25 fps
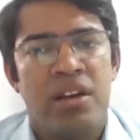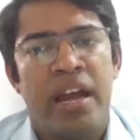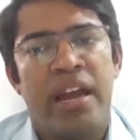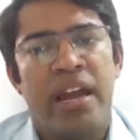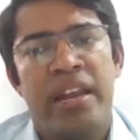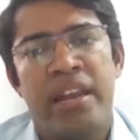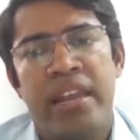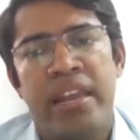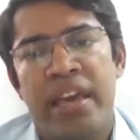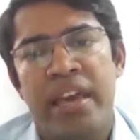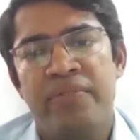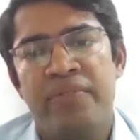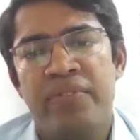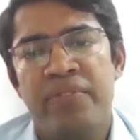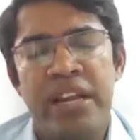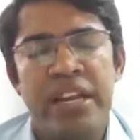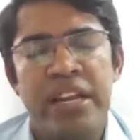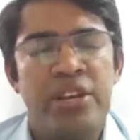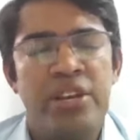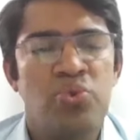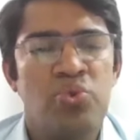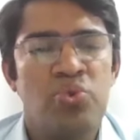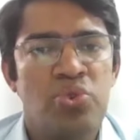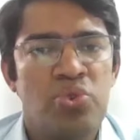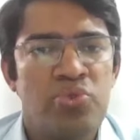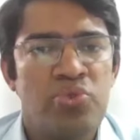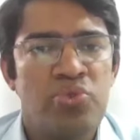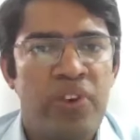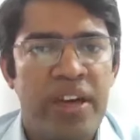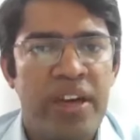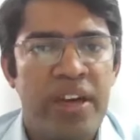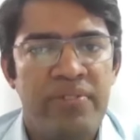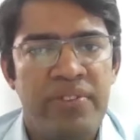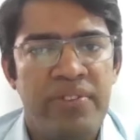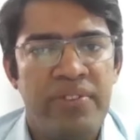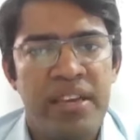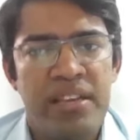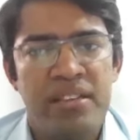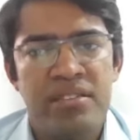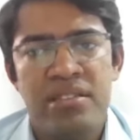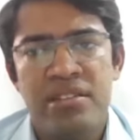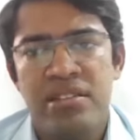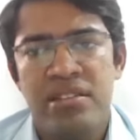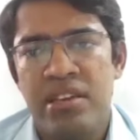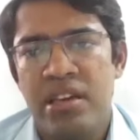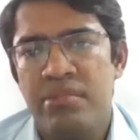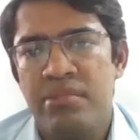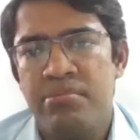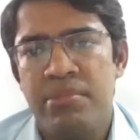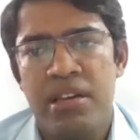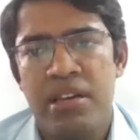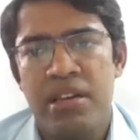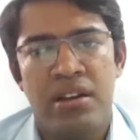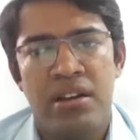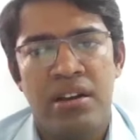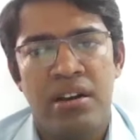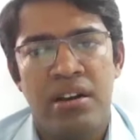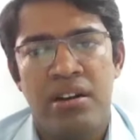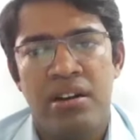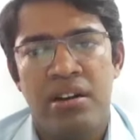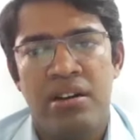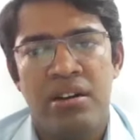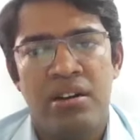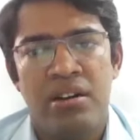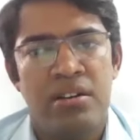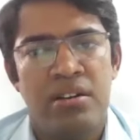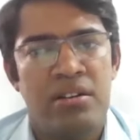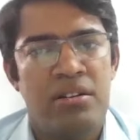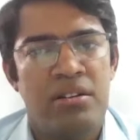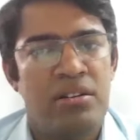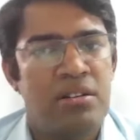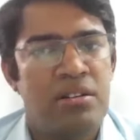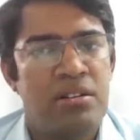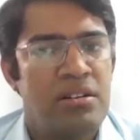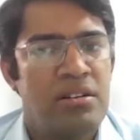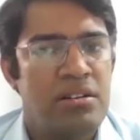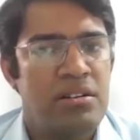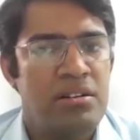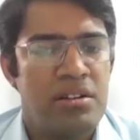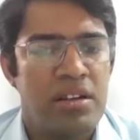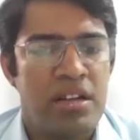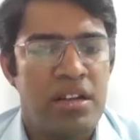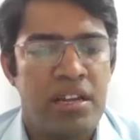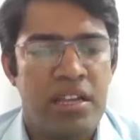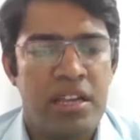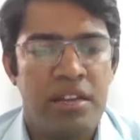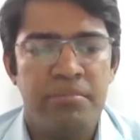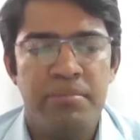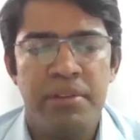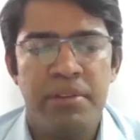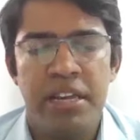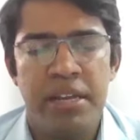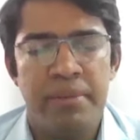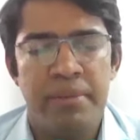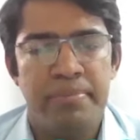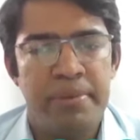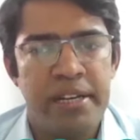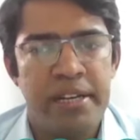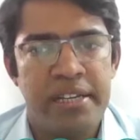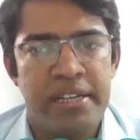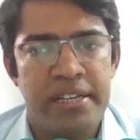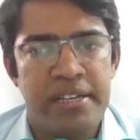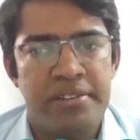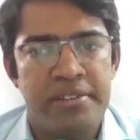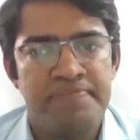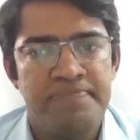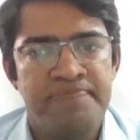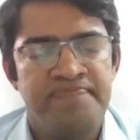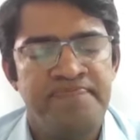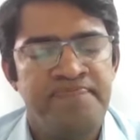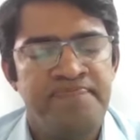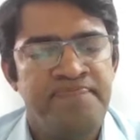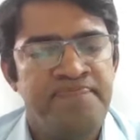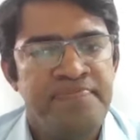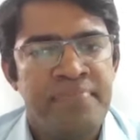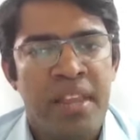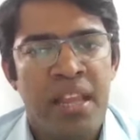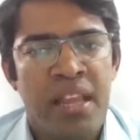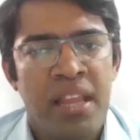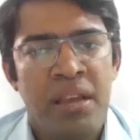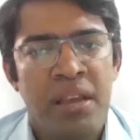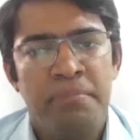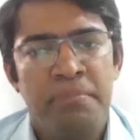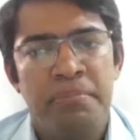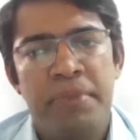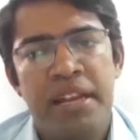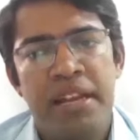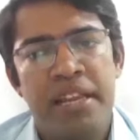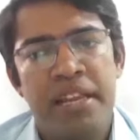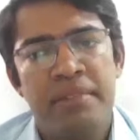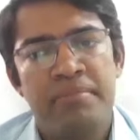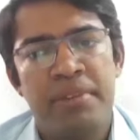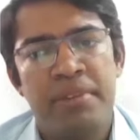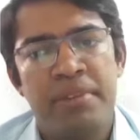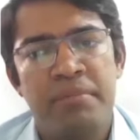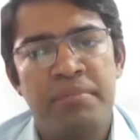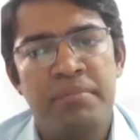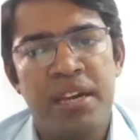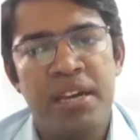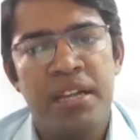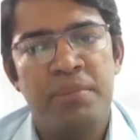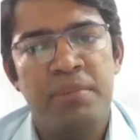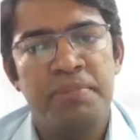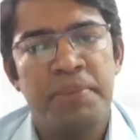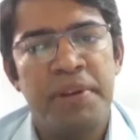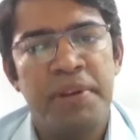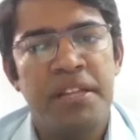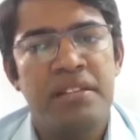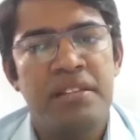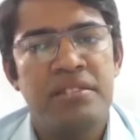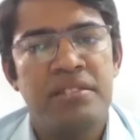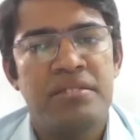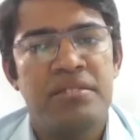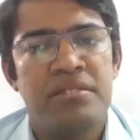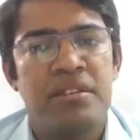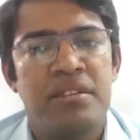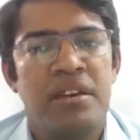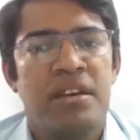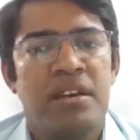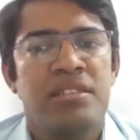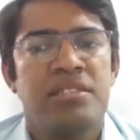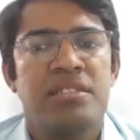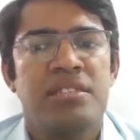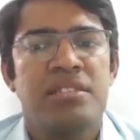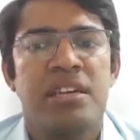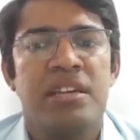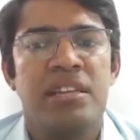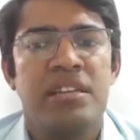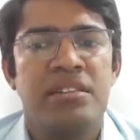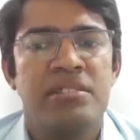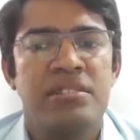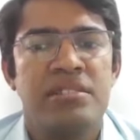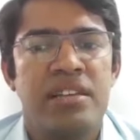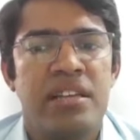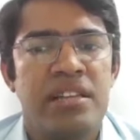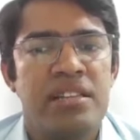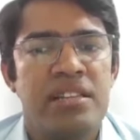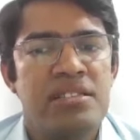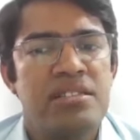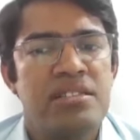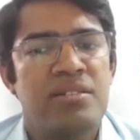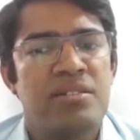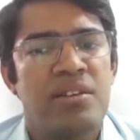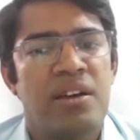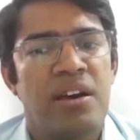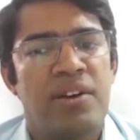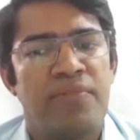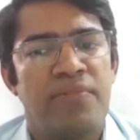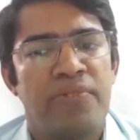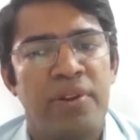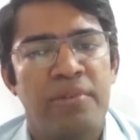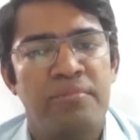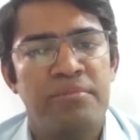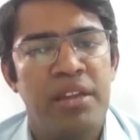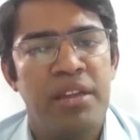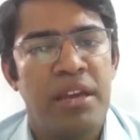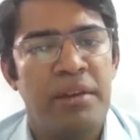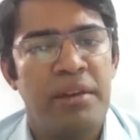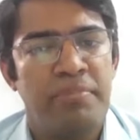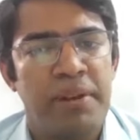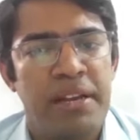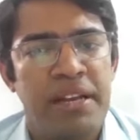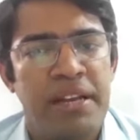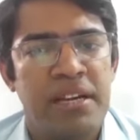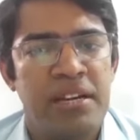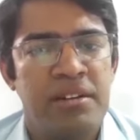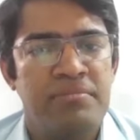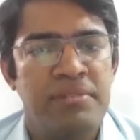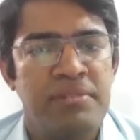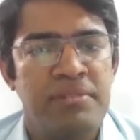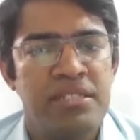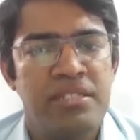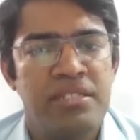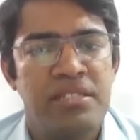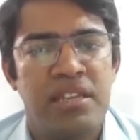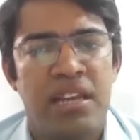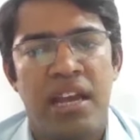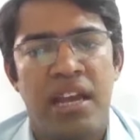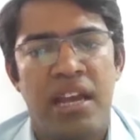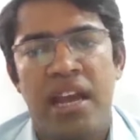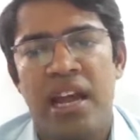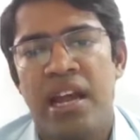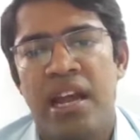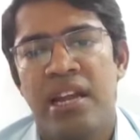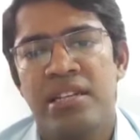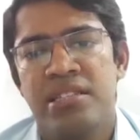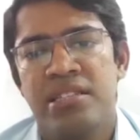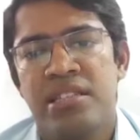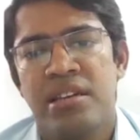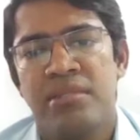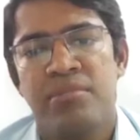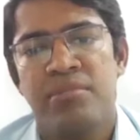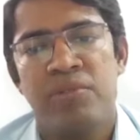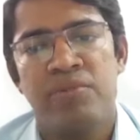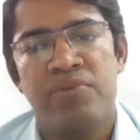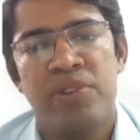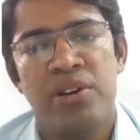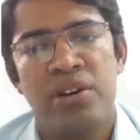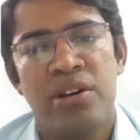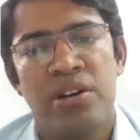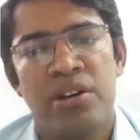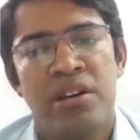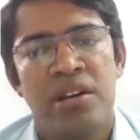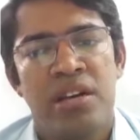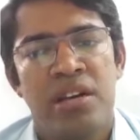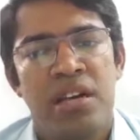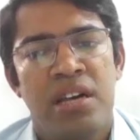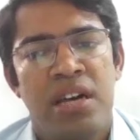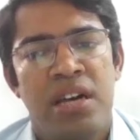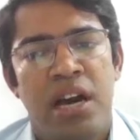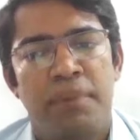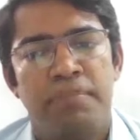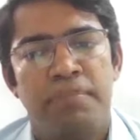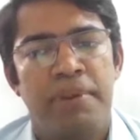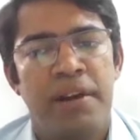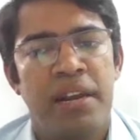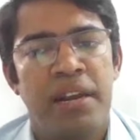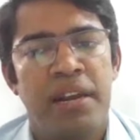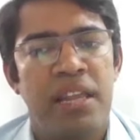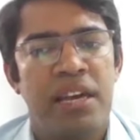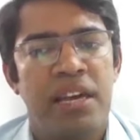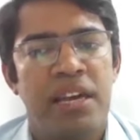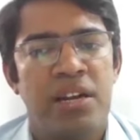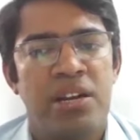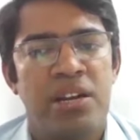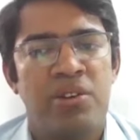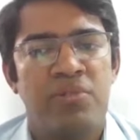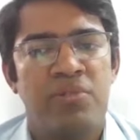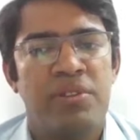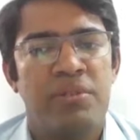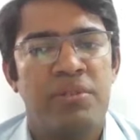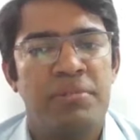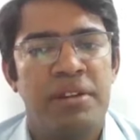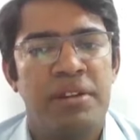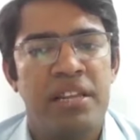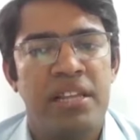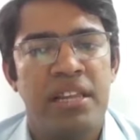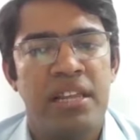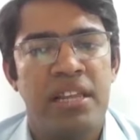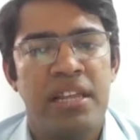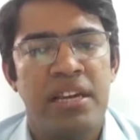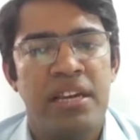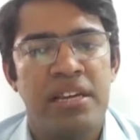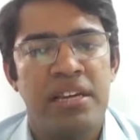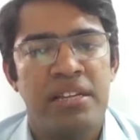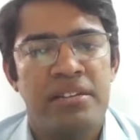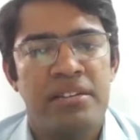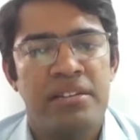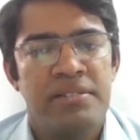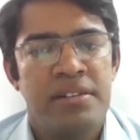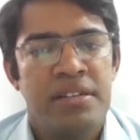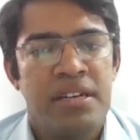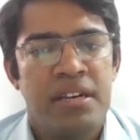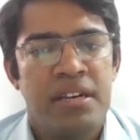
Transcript: And every 2 to 5 weeks, it can be repeated. Medium chemical peels, skin cells from the epidermis and some of the upper layers of the middle layer